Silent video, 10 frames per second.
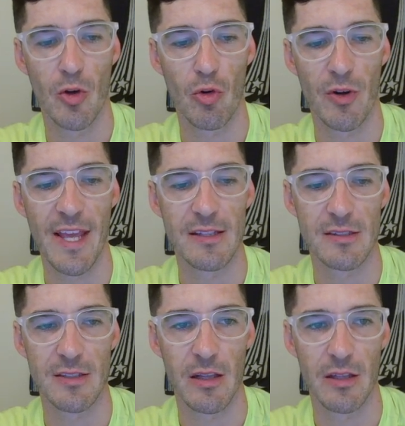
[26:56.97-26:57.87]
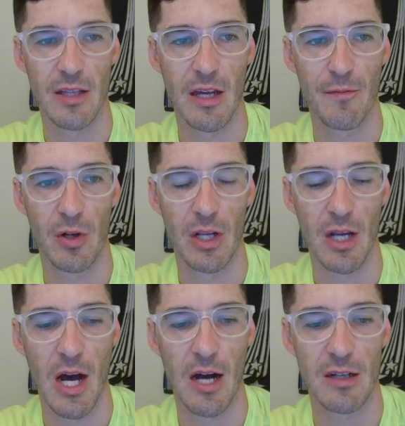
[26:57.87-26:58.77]
Creates, I like that for
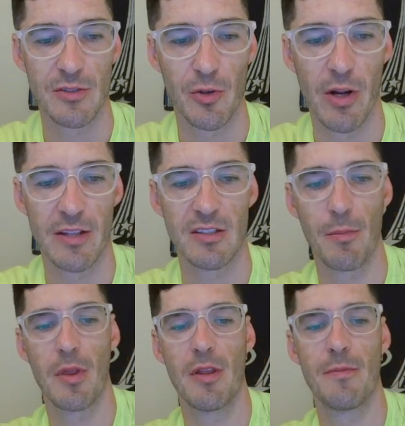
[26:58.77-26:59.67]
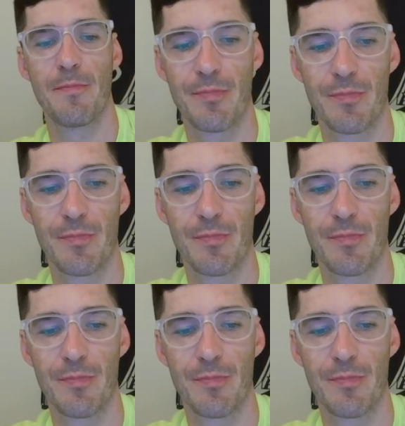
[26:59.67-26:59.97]
concocts. You create something.